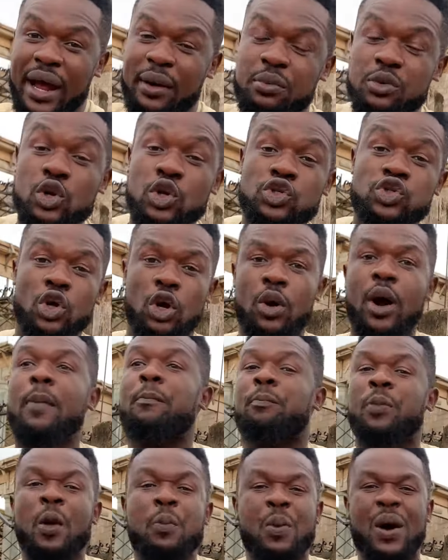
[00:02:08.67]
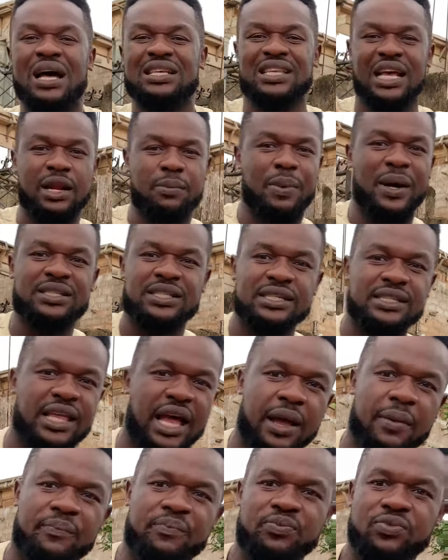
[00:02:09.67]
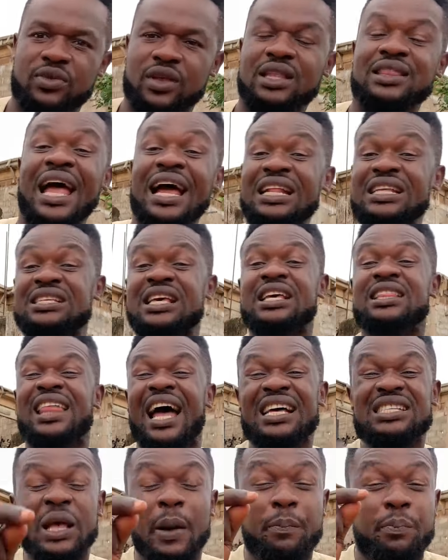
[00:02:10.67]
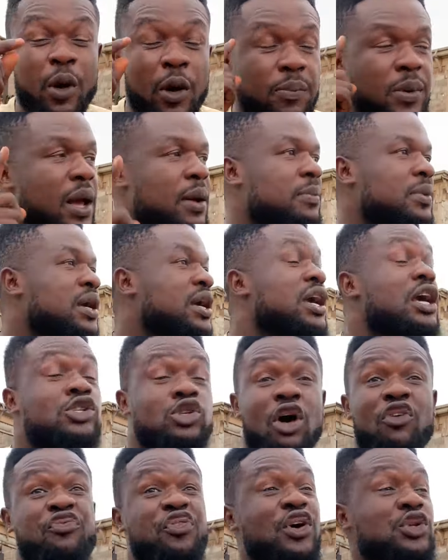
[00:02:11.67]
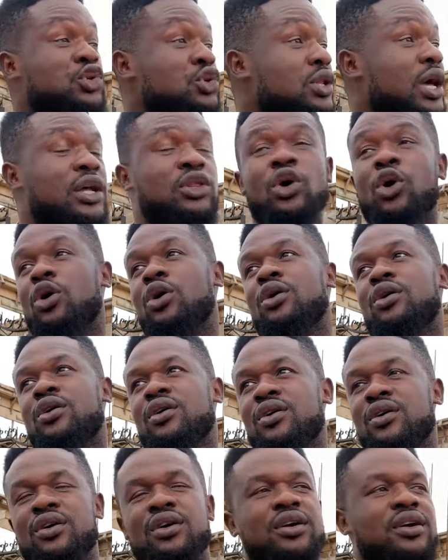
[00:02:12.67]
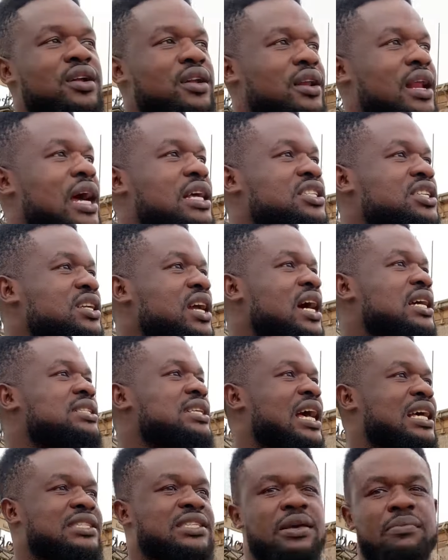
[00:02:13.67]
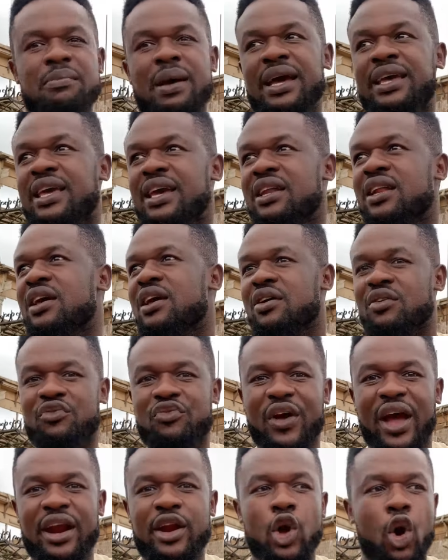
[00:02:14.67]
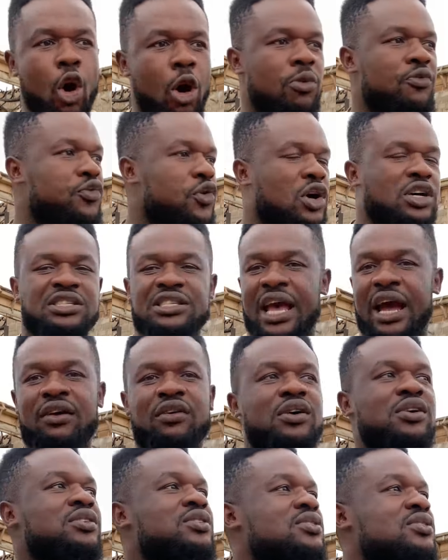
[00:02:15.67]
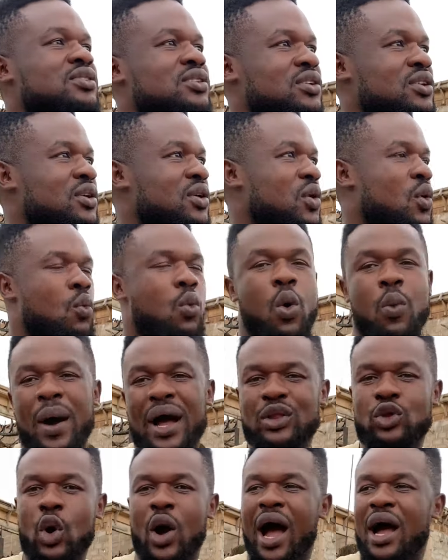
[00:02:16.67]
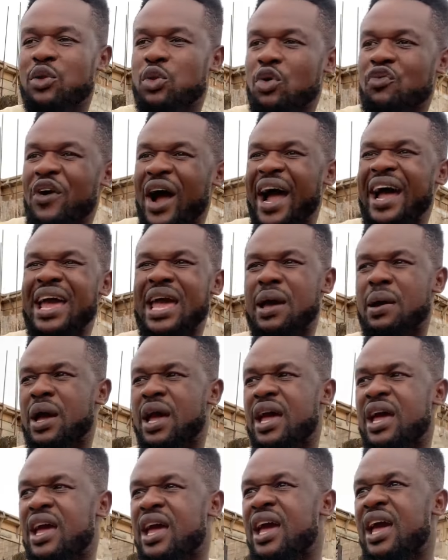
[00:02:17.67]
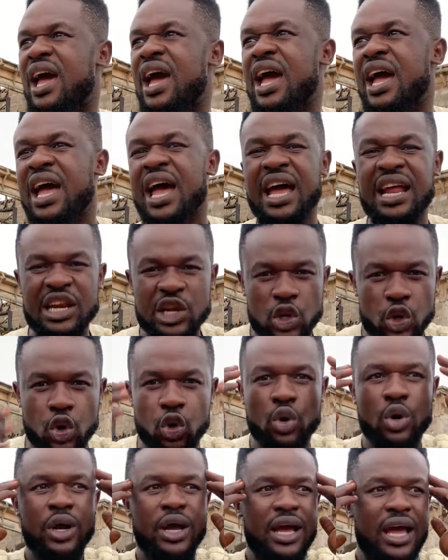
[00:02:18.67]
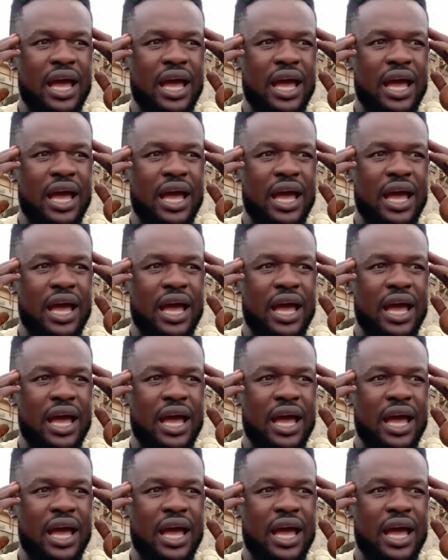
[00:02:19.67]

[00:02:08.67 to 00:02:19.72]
are used to. People are celebrating them. That's the problem. It's unfortunate though. Nigerians are still making very obvious errors. We want to hand over a new